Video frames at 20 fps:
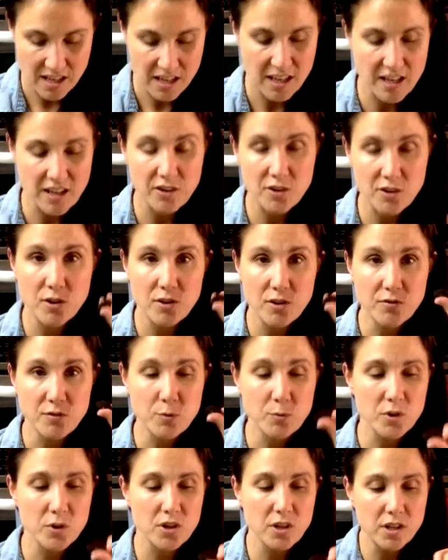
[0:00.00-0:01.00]
and now you don't have
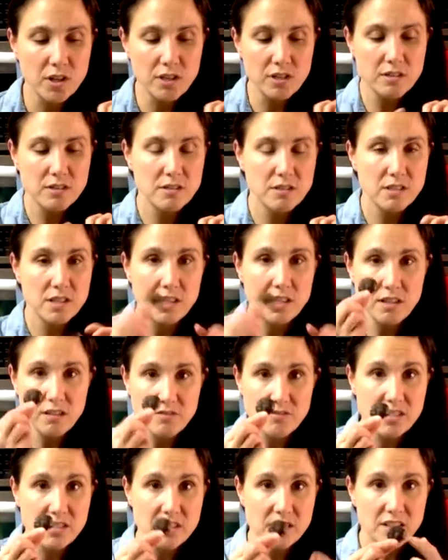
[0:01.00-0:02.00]
to worry, see,
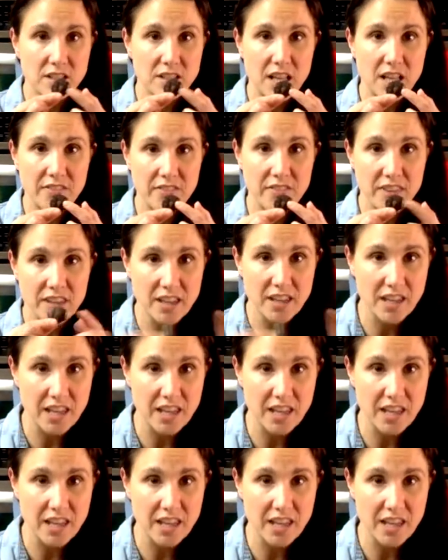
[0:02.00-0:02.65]
of this little end thing